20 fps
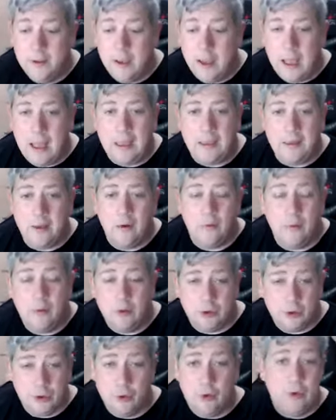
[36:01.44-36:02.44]
And we're
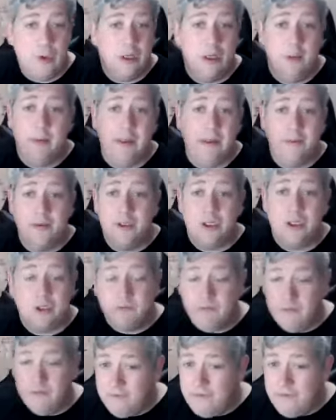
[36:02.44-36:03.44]
soon going to be in a
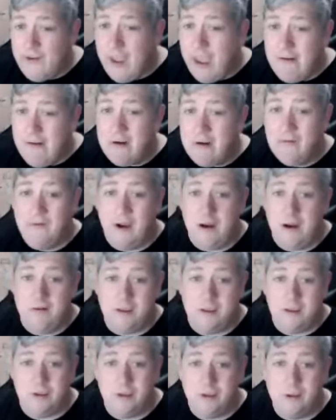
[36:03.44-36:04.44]
position very, very
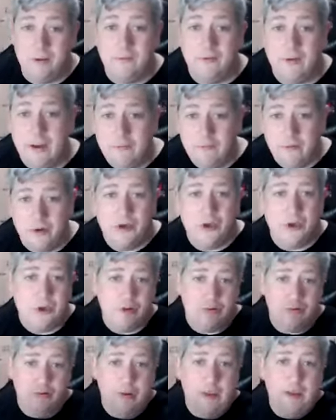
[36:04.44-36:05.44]
soon. In fact, Richard
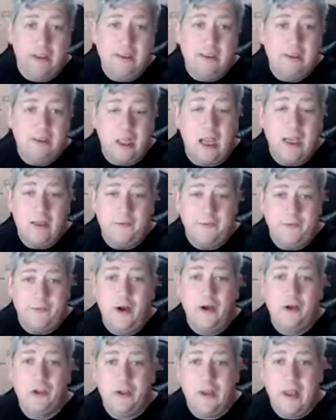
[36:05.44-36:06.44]
is really starting to
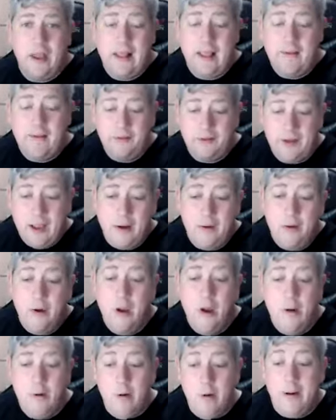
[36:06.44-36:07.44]
function that level now,
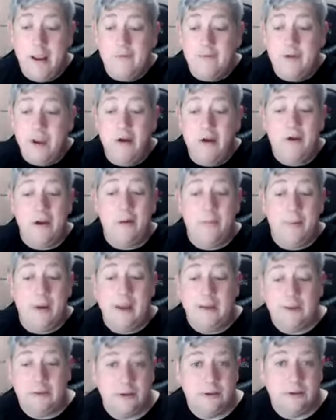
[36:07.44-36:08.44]
where we have area
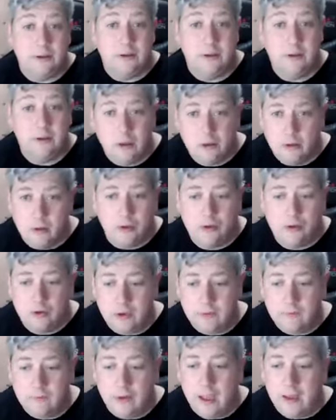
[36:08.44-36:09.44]
pastors across
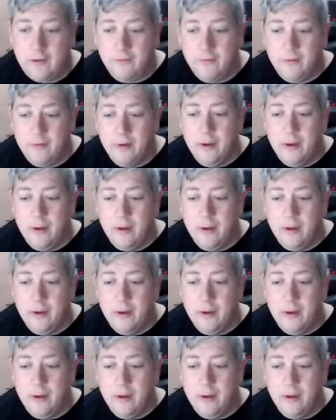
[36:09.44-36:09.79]
Tree of Life.